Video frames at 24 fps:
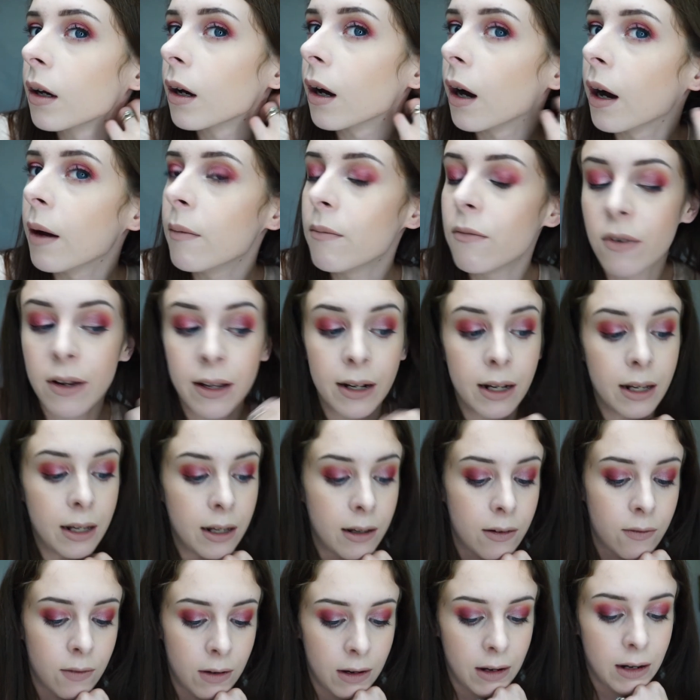I'm
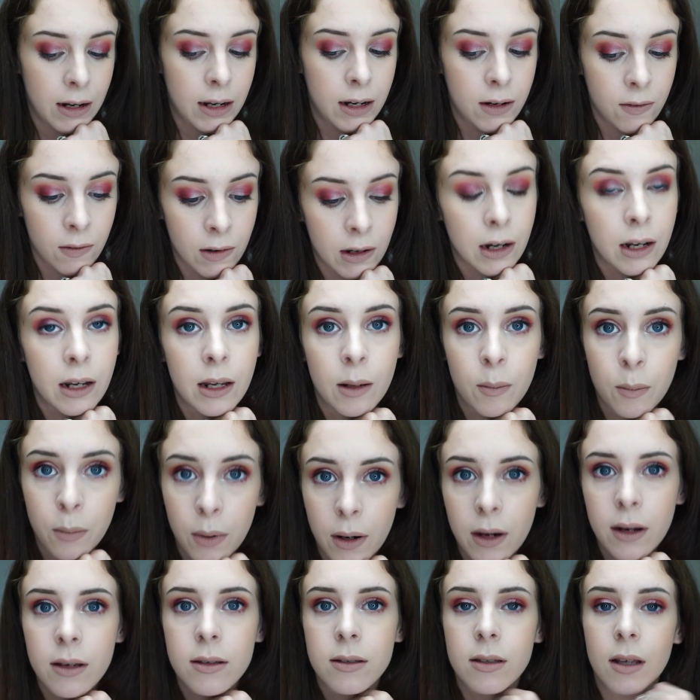really, really, really
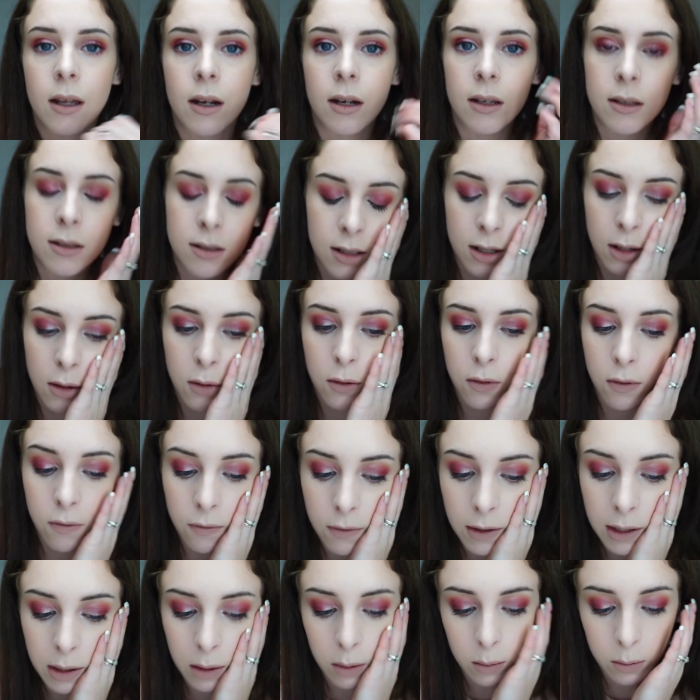impressed. And it still
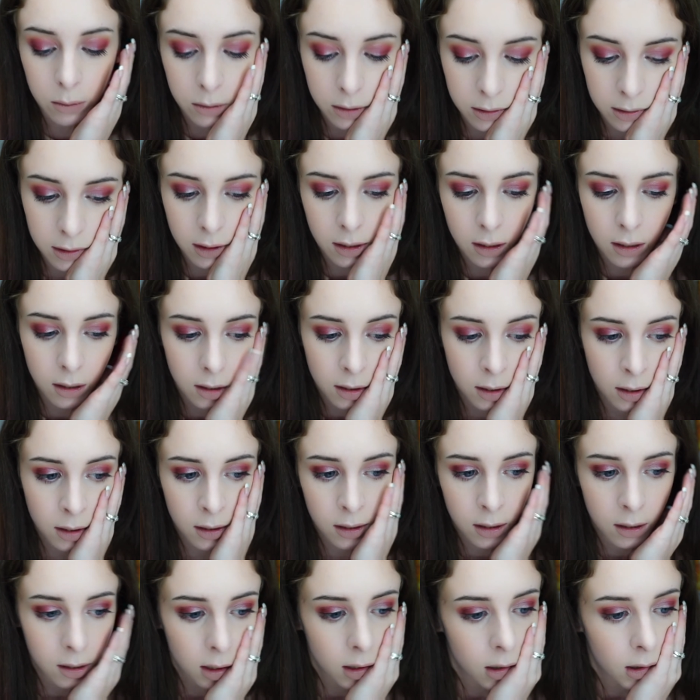feels
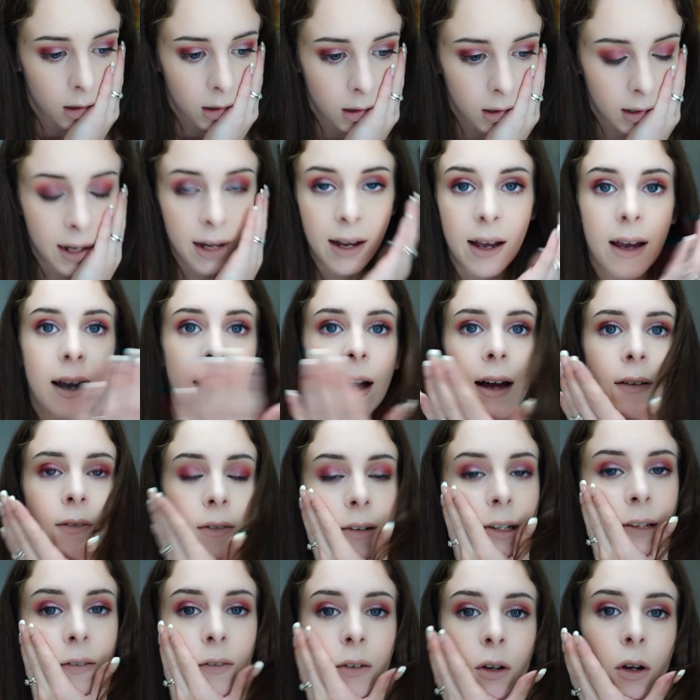like I
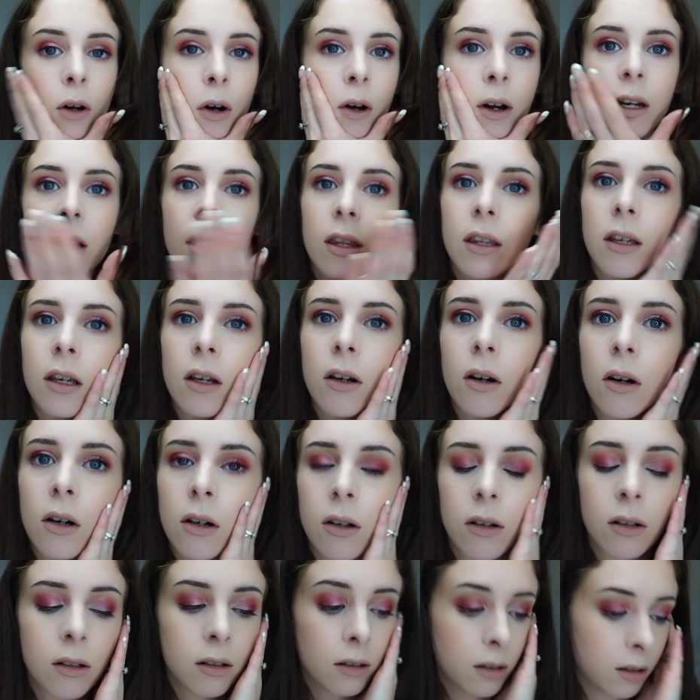haven't even got anything
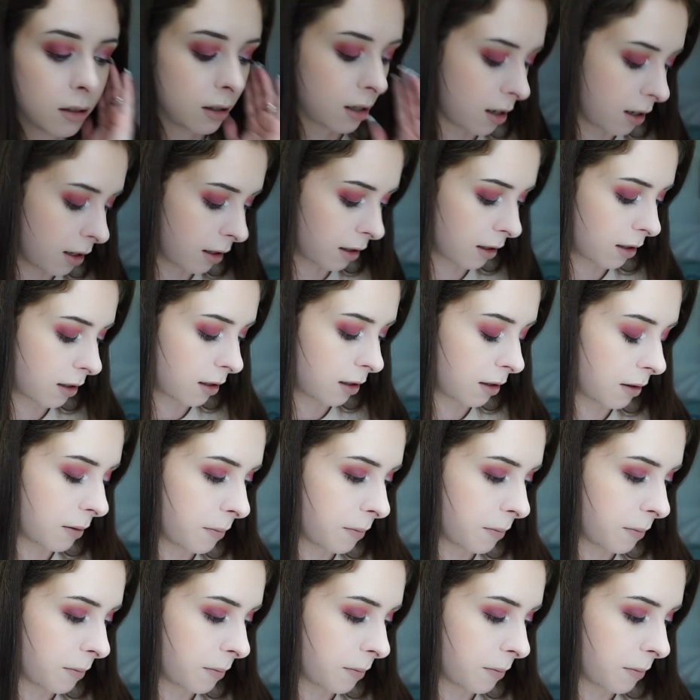on. Like,